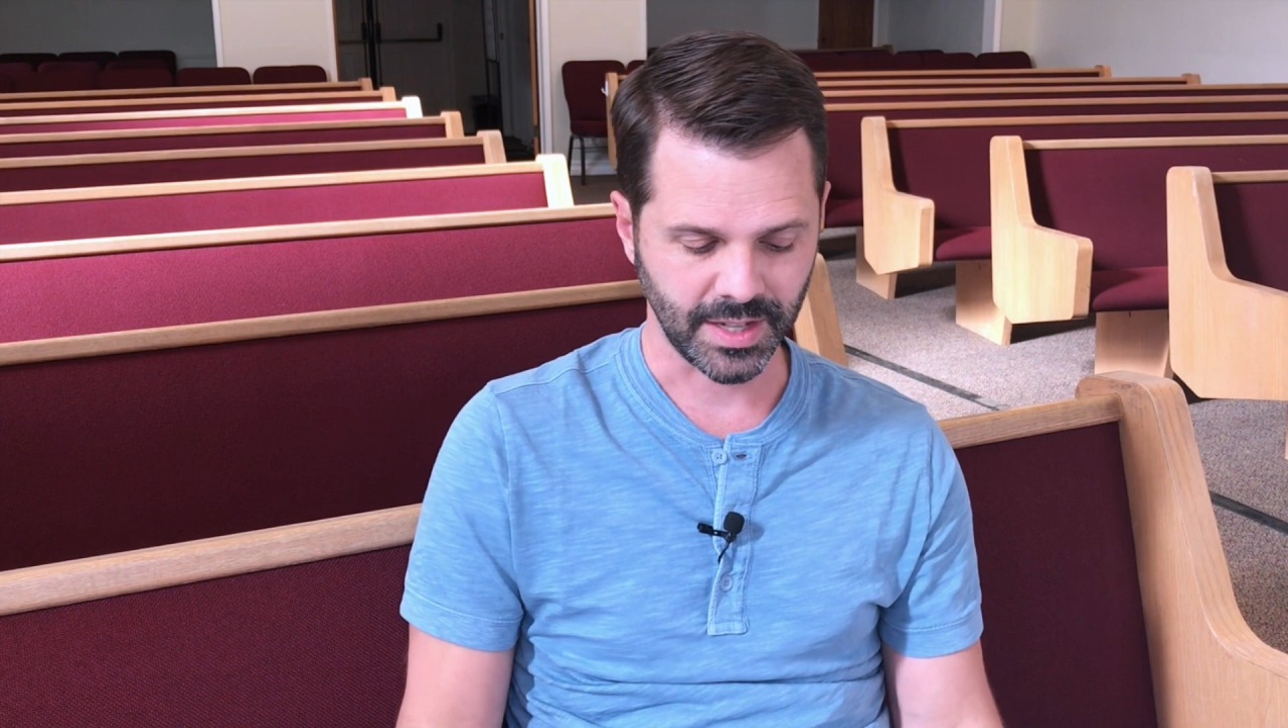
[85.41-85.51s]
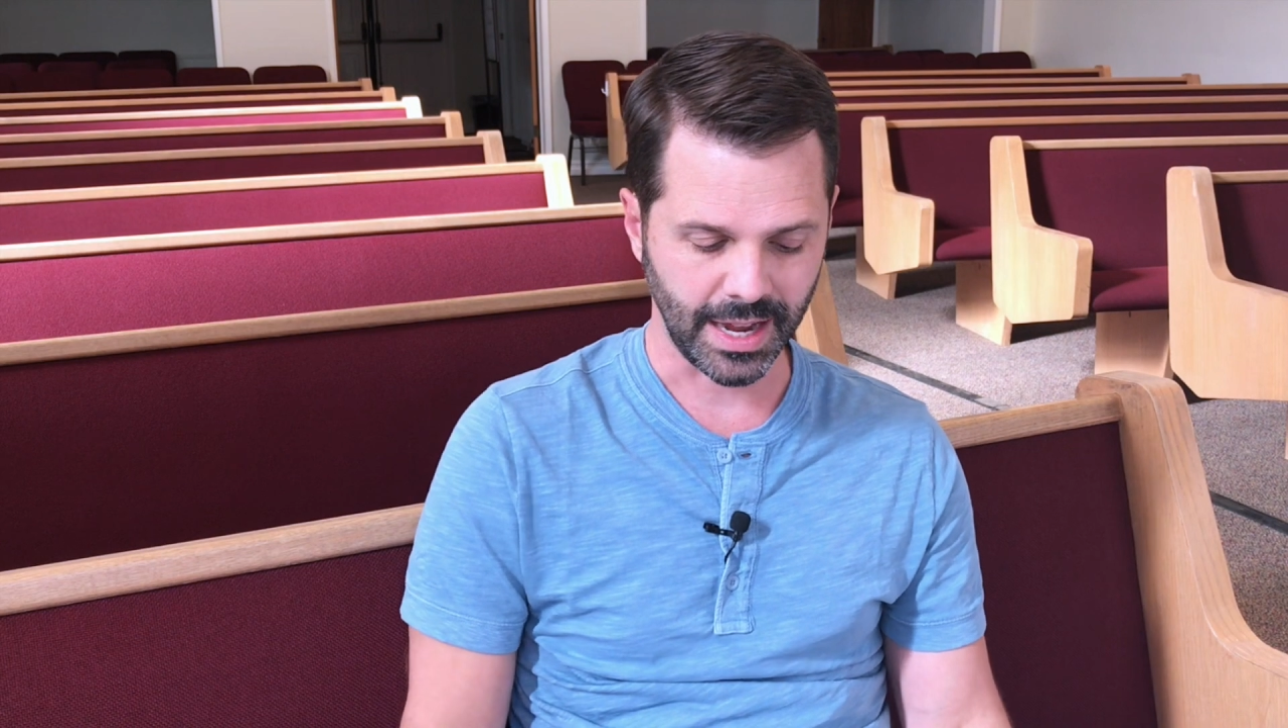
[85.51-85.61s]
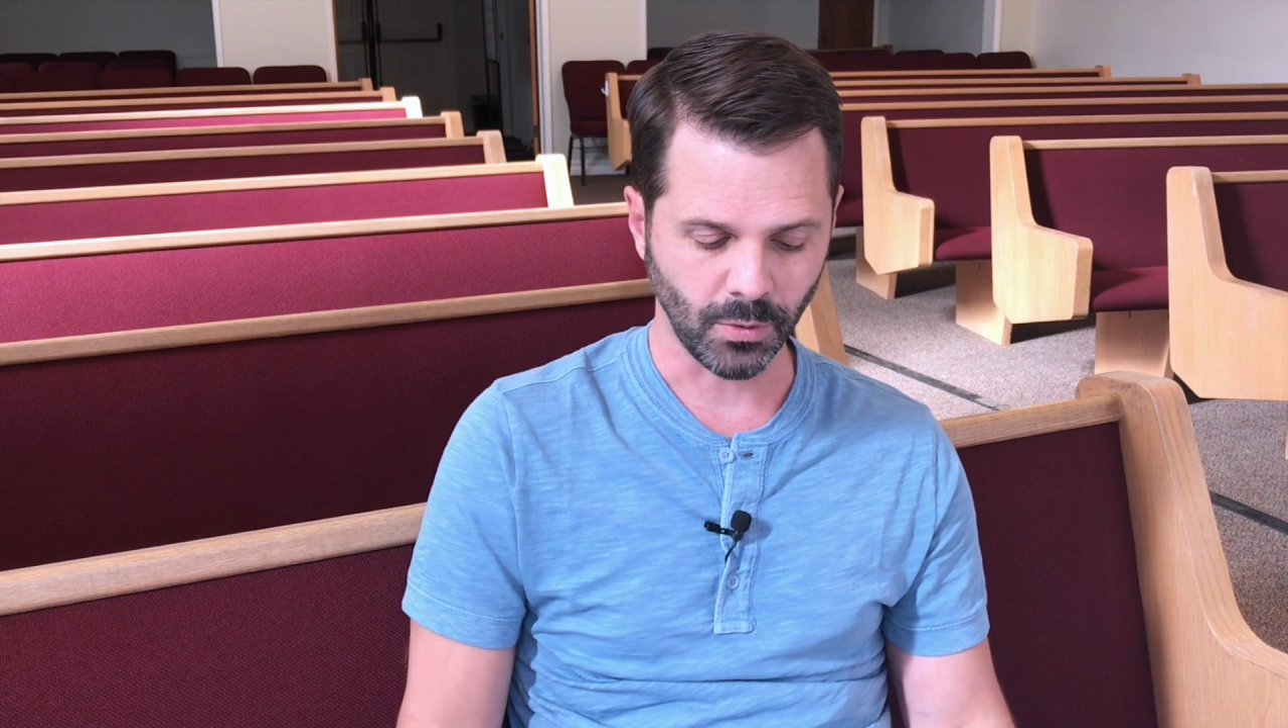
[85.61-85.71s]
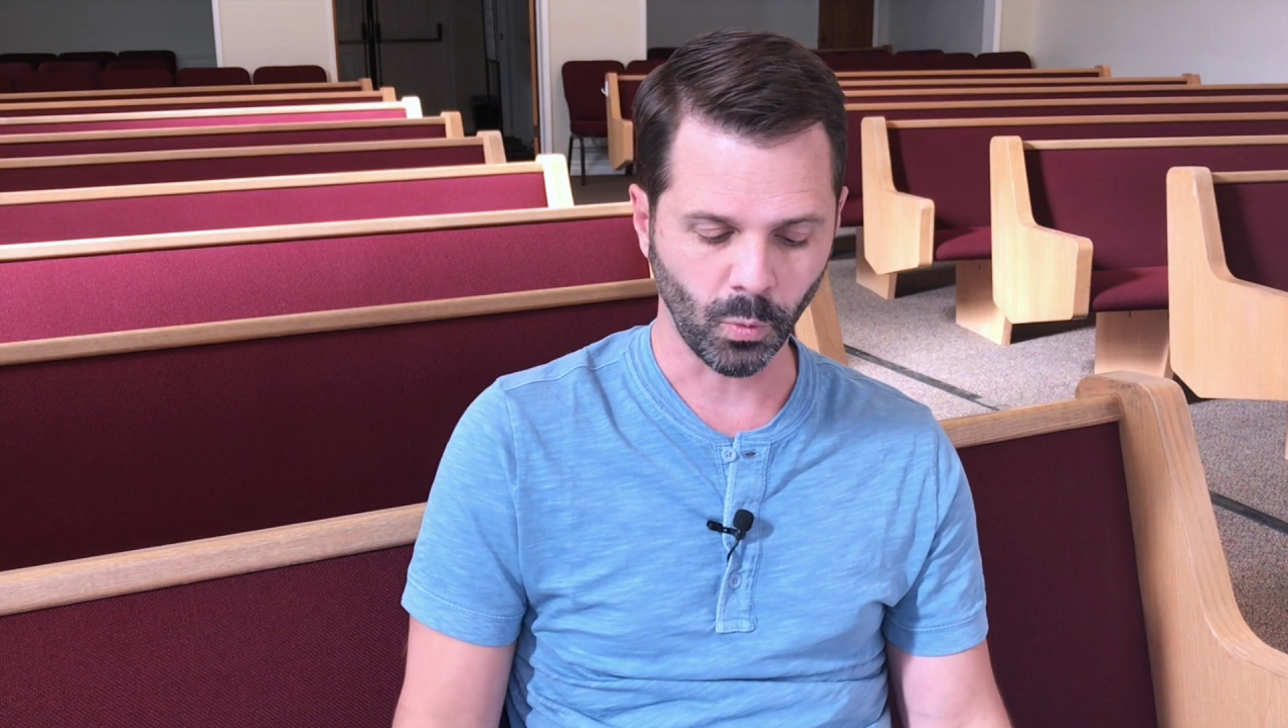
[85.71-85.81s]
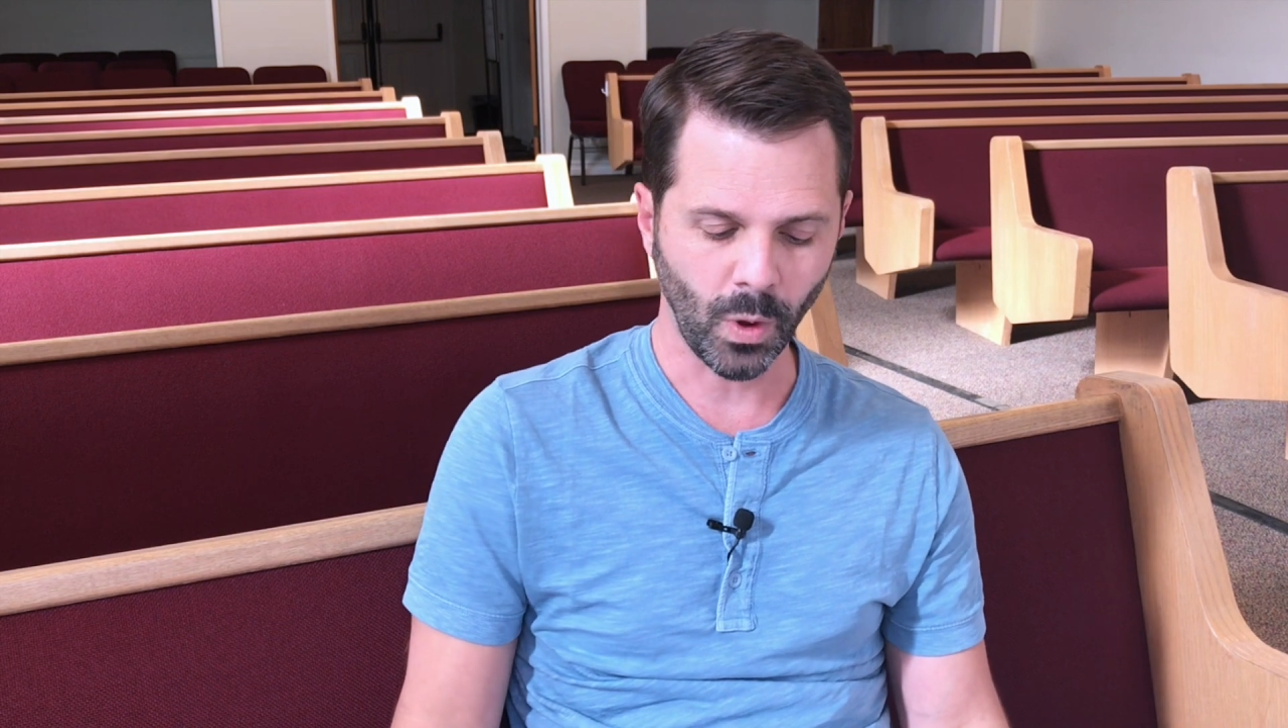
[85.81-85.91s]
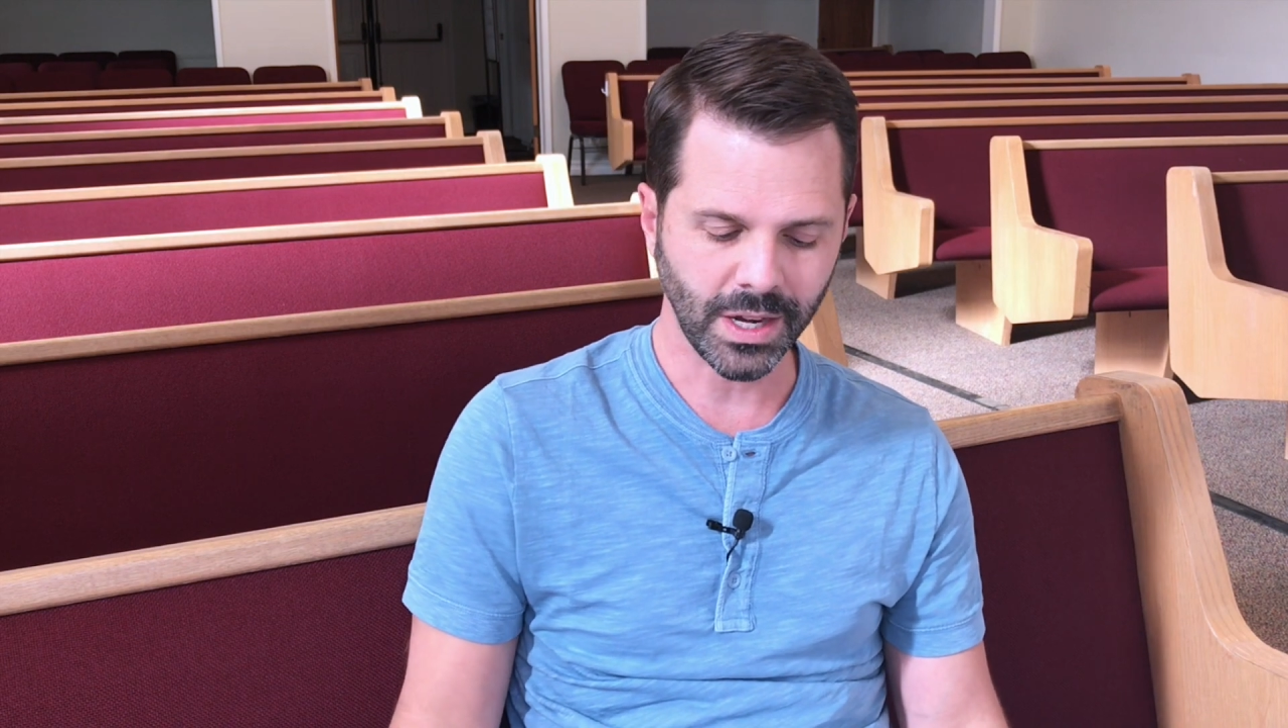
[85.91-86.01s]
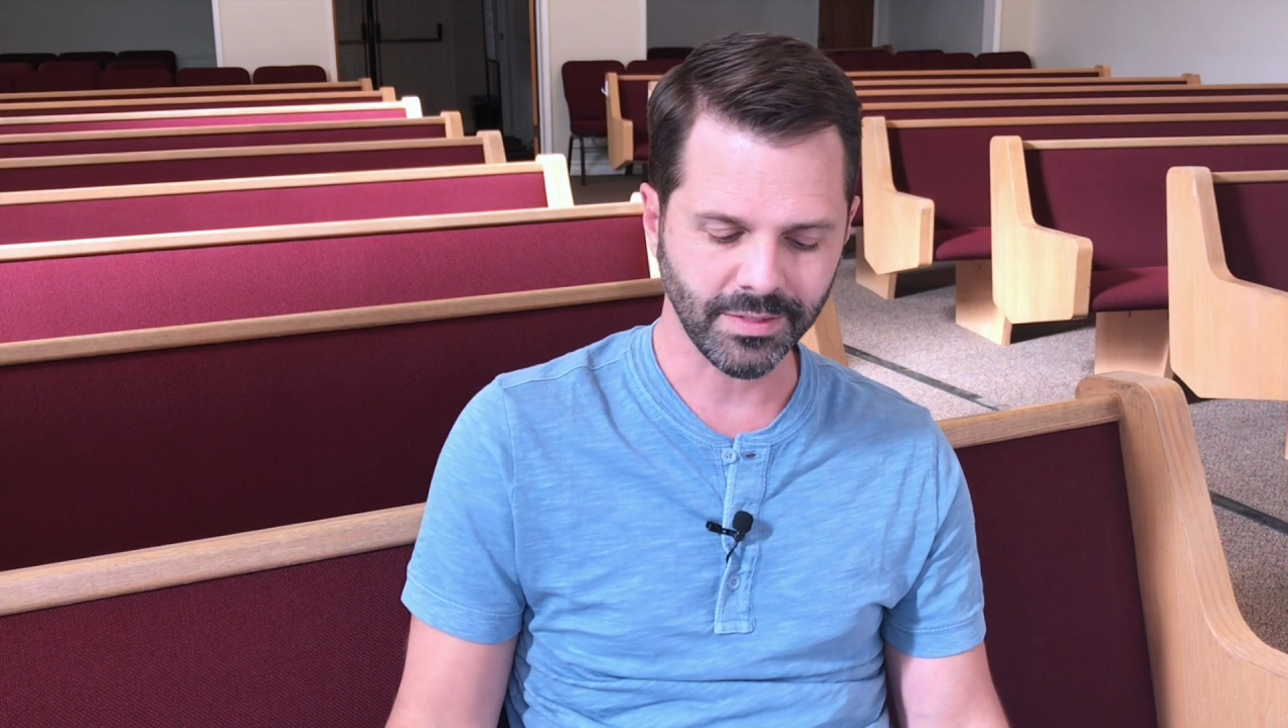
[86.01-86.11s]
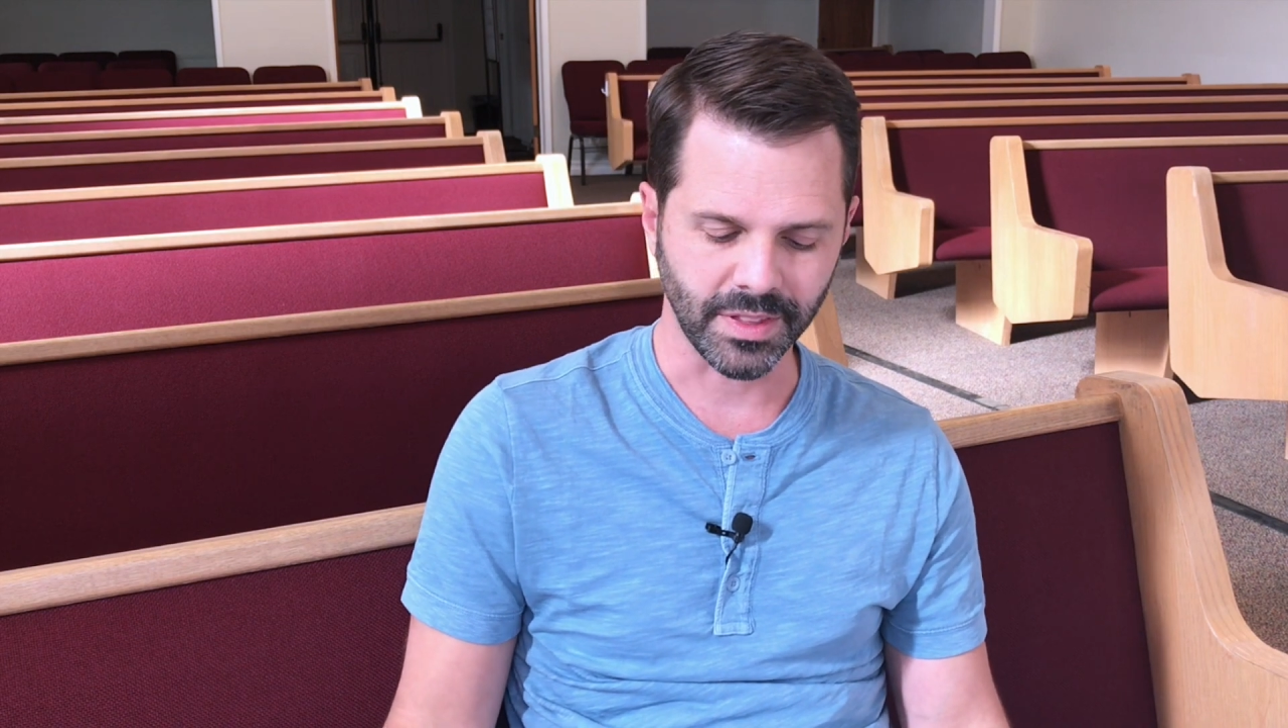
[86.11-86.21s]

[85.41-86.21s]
And one of